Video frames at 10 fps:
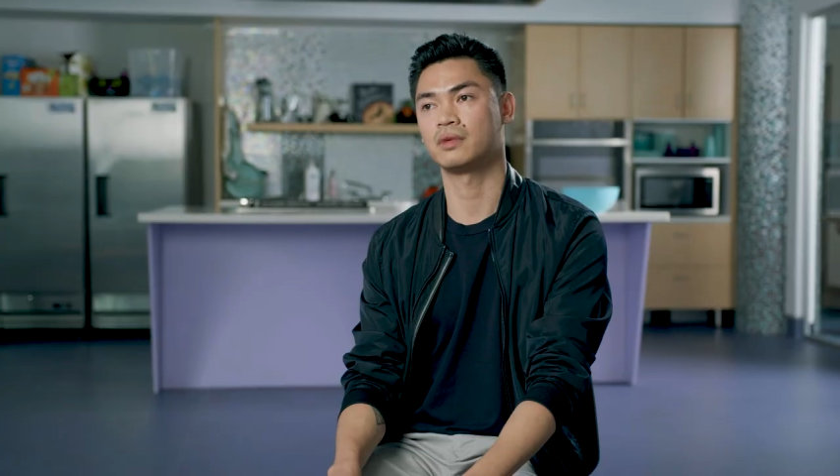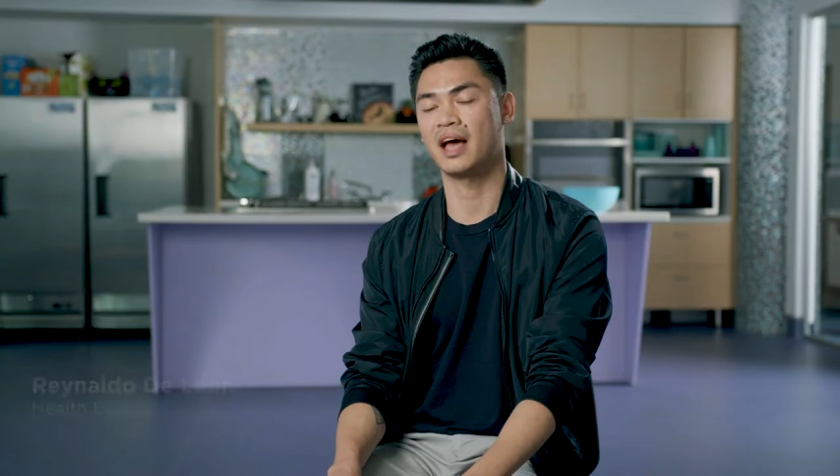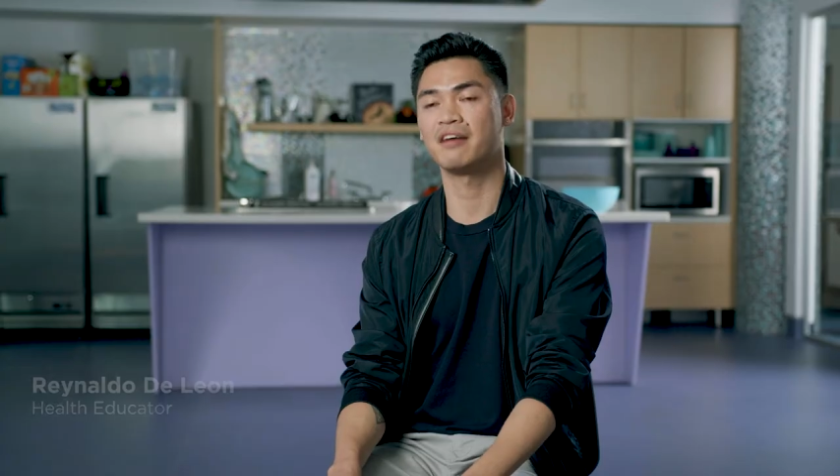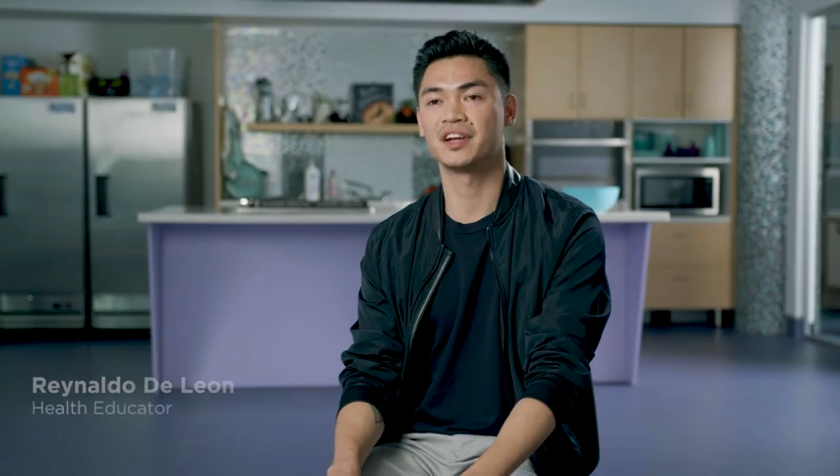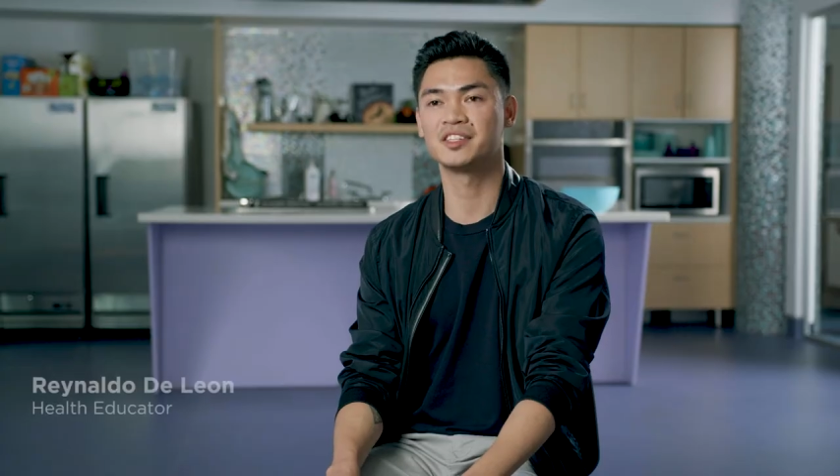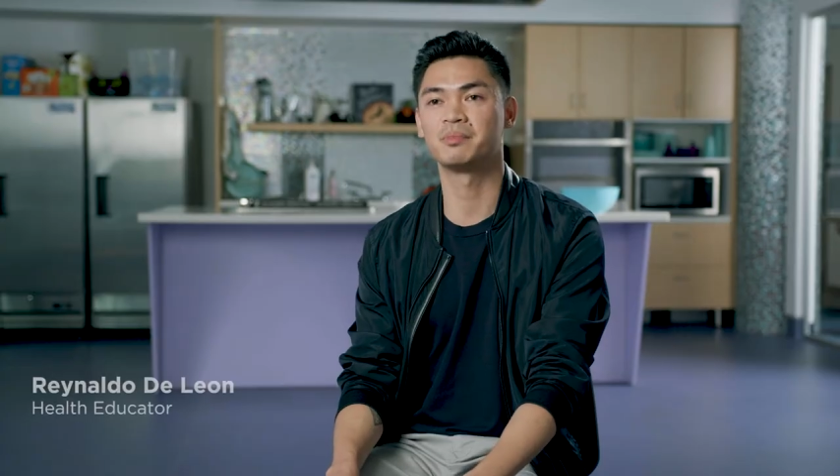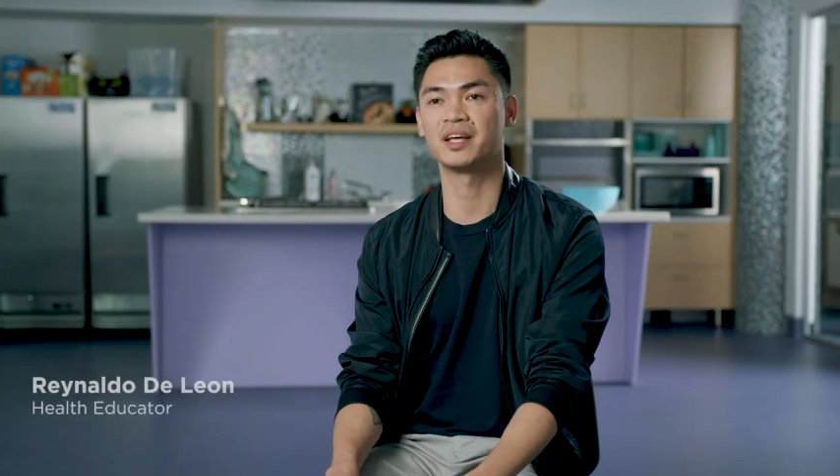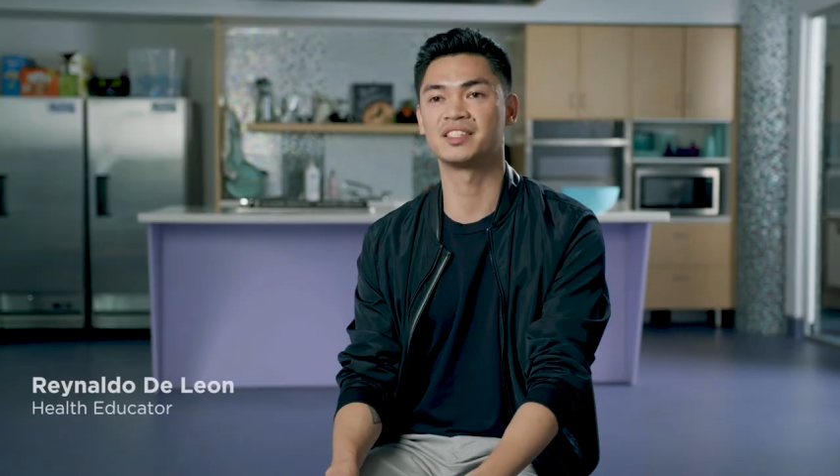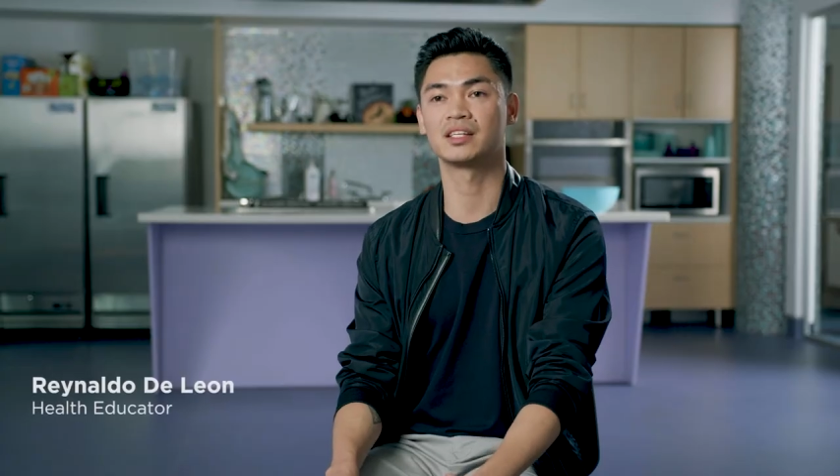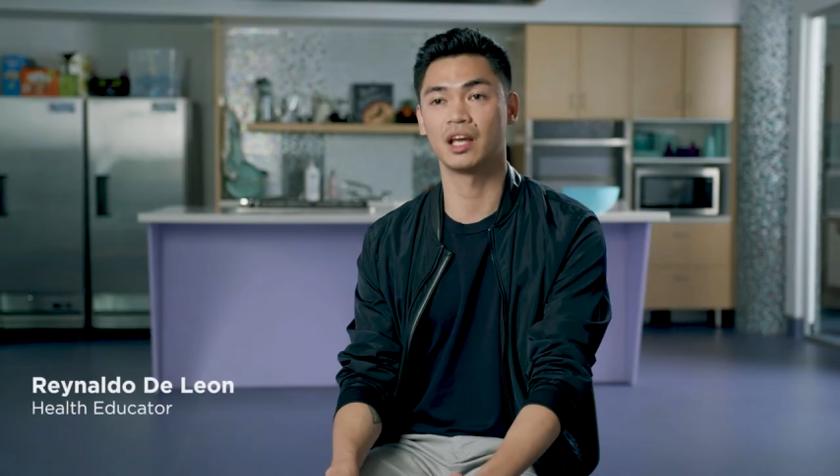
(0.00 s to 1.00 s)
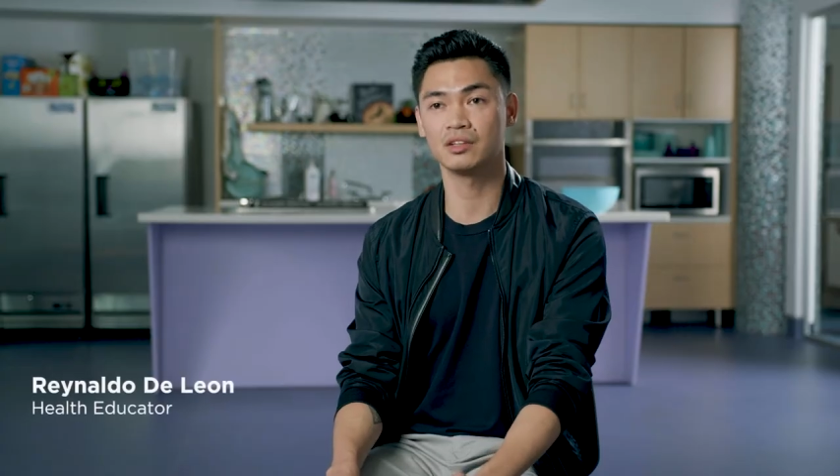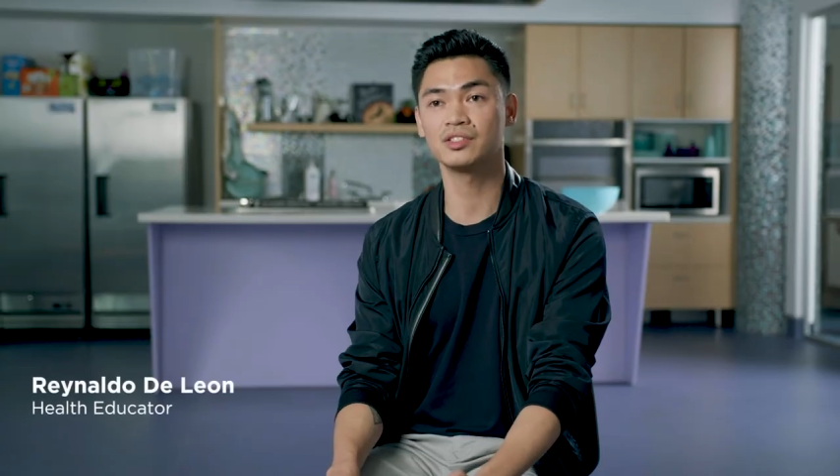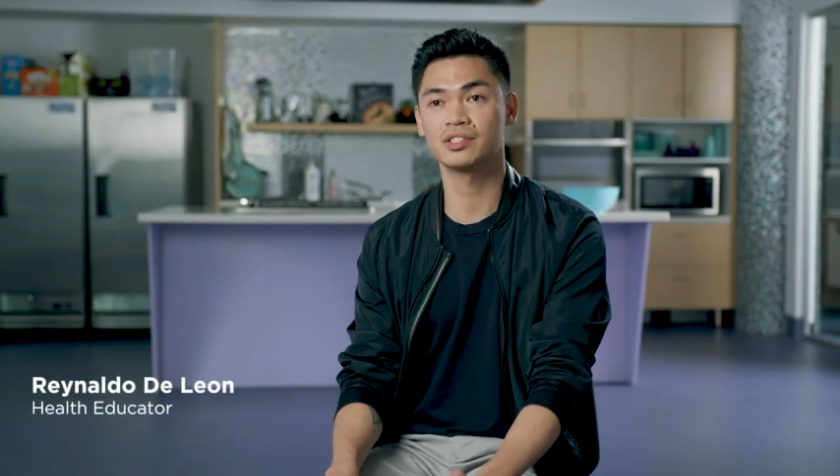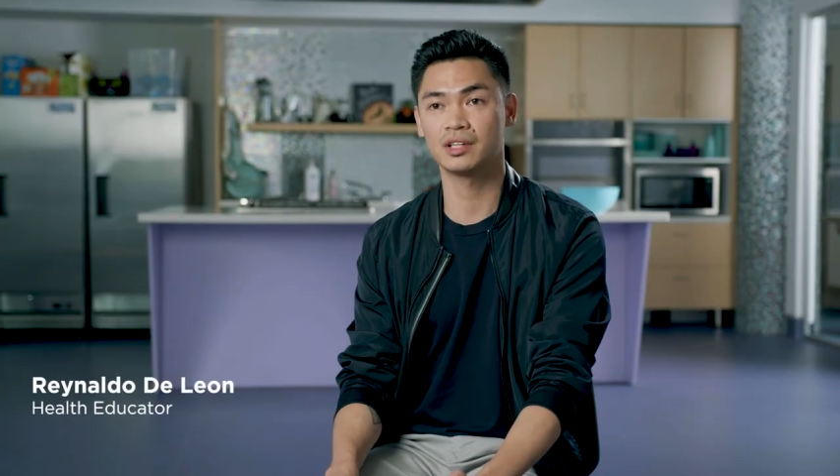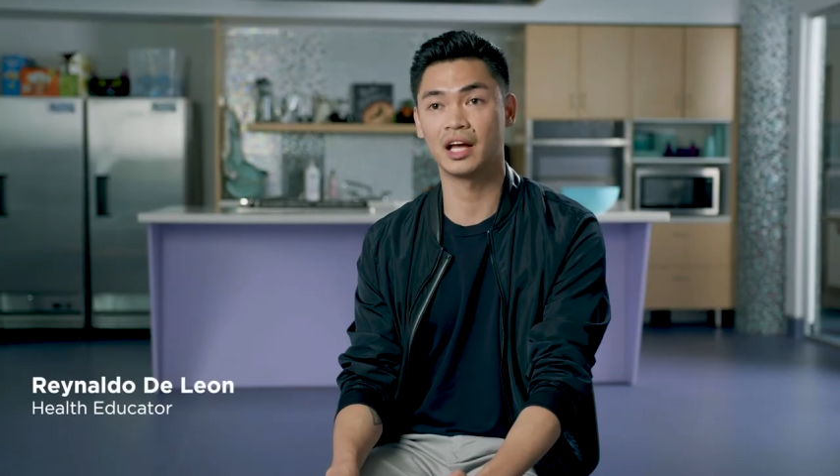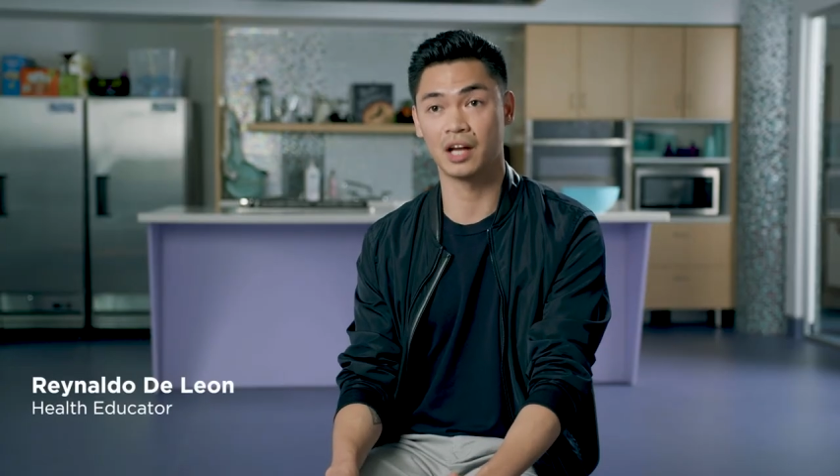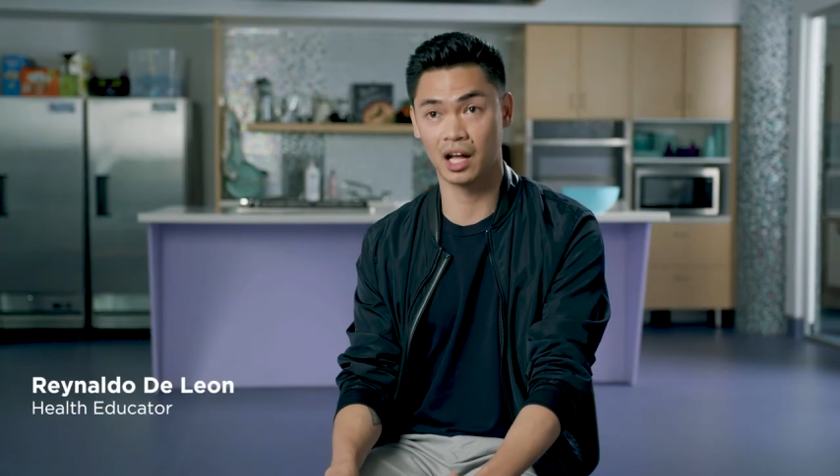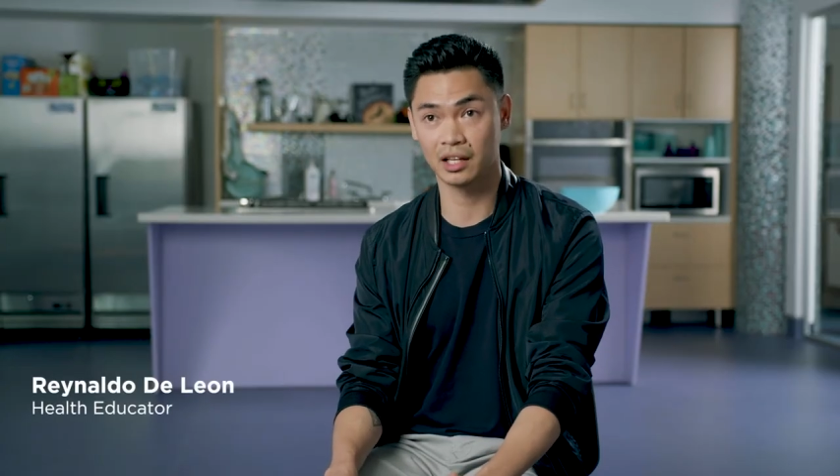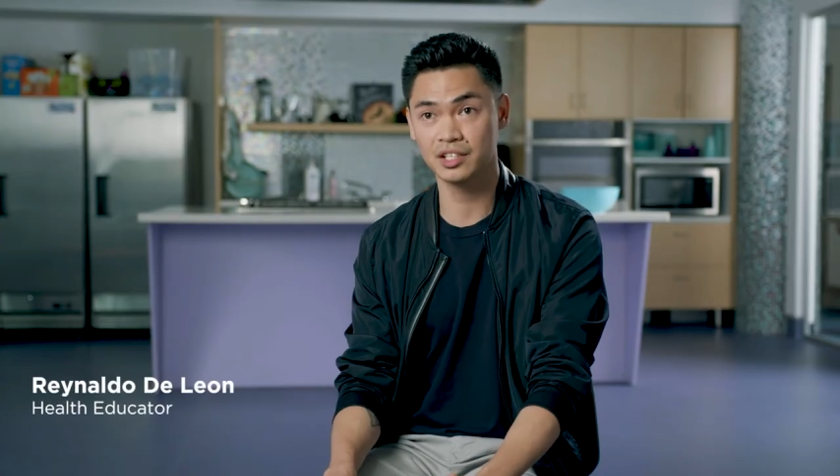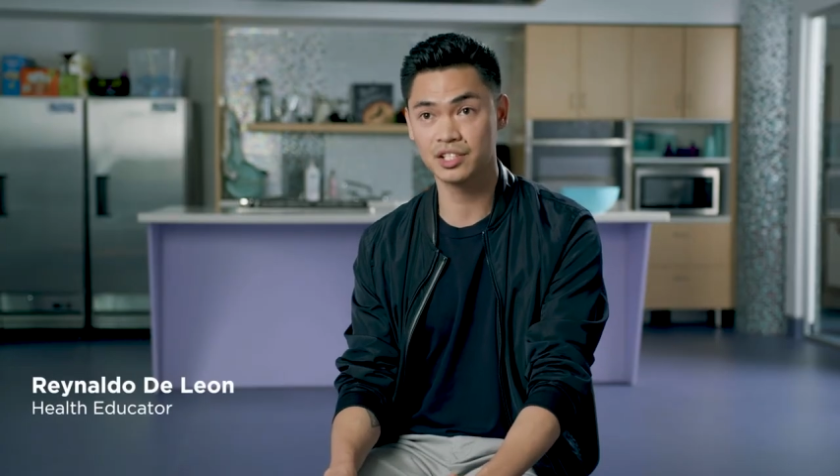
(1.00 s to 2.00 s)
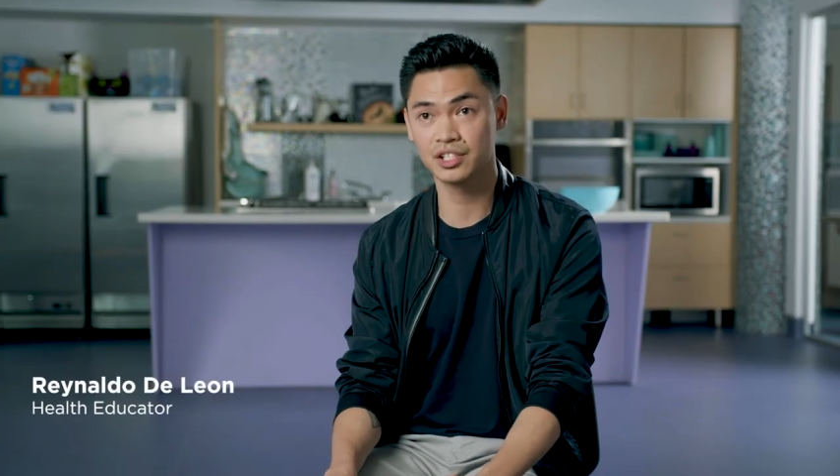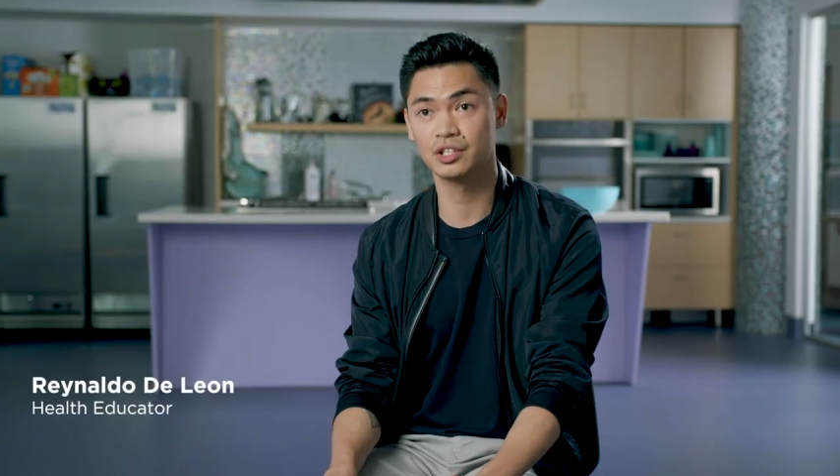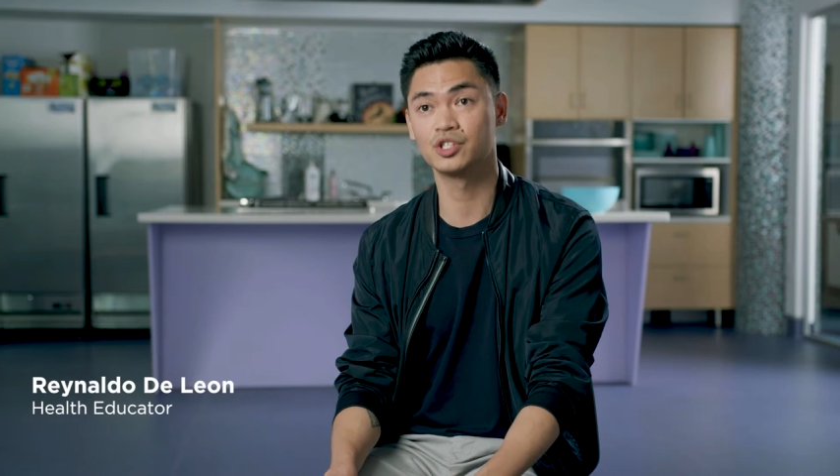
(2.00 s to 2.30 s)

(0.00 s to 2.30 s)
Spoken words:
evidence-based skills and knowledge